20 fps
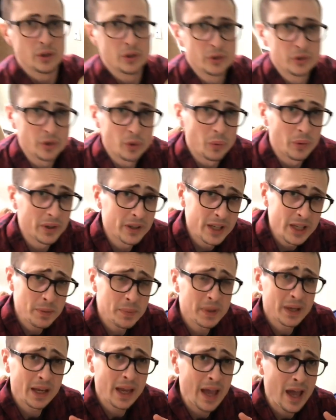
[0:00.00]
So when
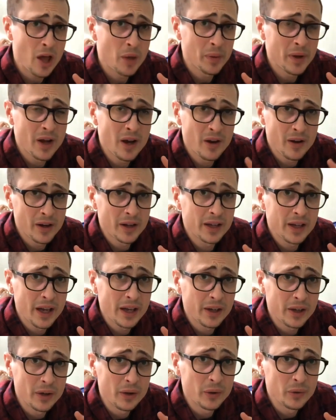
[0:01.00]
keeping Halmahera
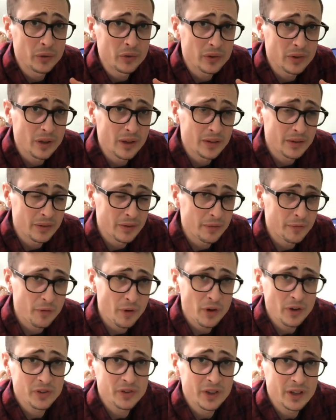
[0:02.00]
geckos, the
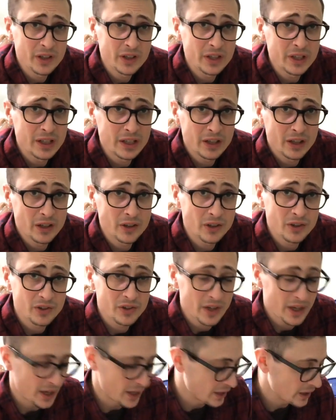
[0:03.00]
first thing you need to
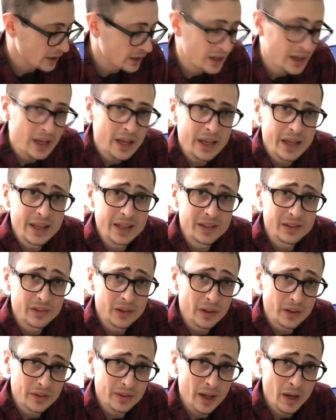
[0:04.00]
understand
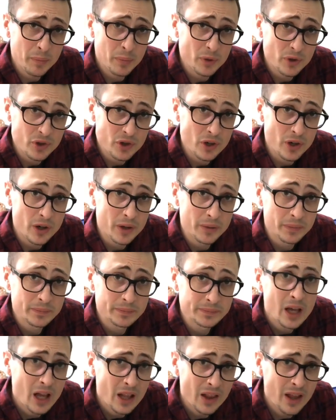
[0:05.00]
is temperature.
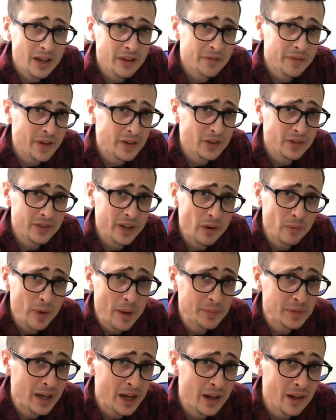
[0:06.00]
A lot of vendors at
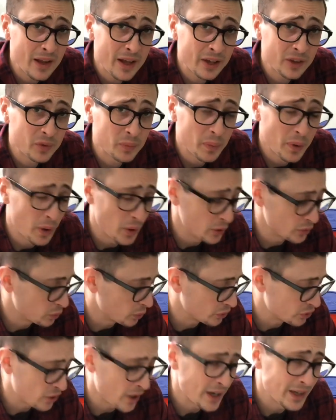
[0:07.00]
reptile expos
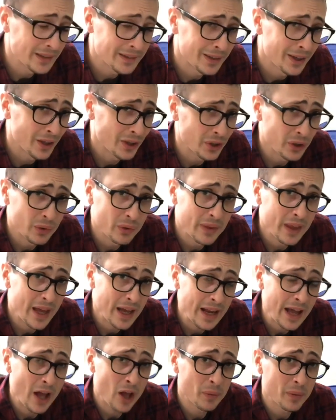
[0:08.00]
will try to tell you
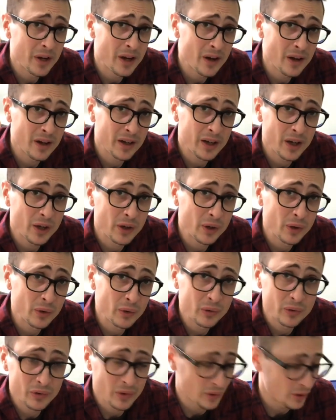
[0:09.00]
that Halmahera
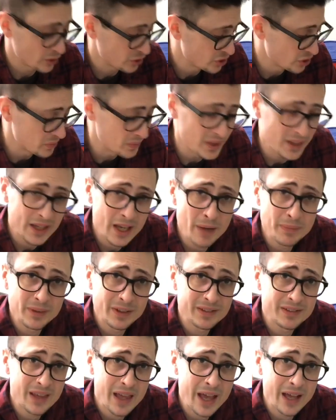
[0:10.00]
geckos should be kept
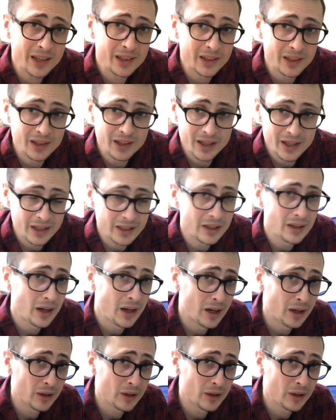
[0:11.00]
exactly like